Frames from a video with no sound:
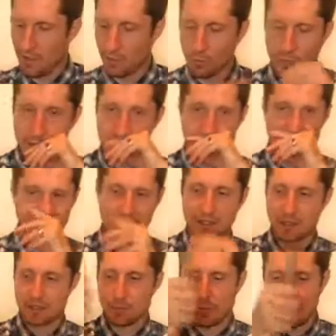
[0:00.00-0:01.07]
Once you get
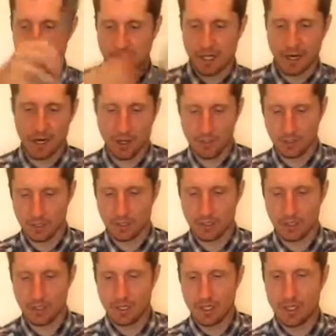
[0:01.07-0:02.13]
this piece out,
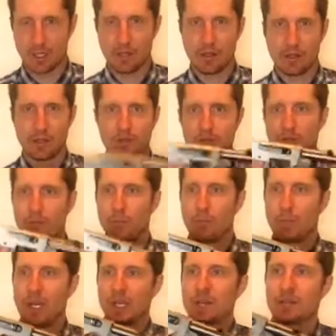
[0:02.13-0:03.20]
there's some
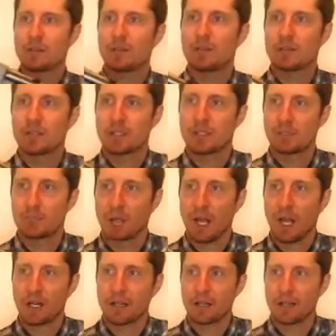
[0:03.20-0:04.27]
pins here. You see these
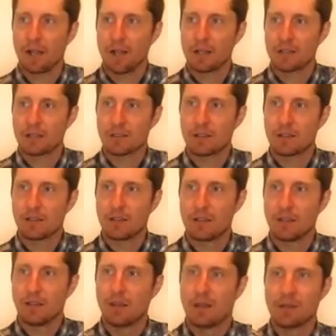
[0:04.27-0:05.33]
black dots?
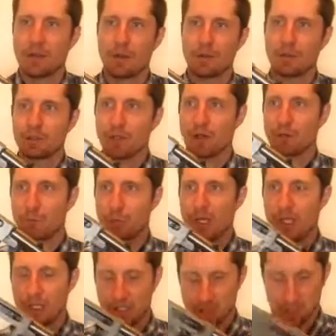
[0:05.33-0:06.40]
Those are
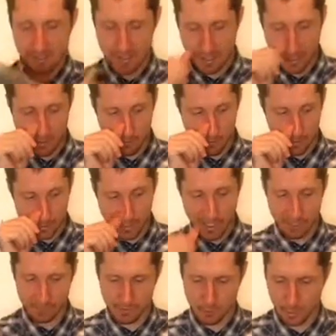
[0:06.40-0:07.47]
pins, and we're going to
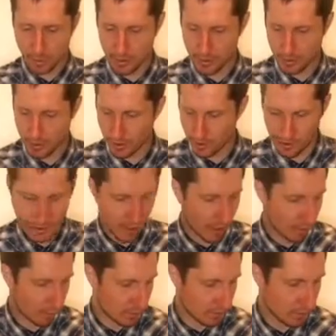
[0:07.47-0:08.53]
have to push those
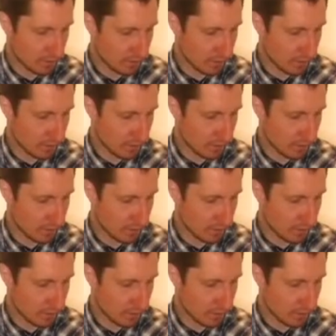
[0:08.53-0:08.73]
out.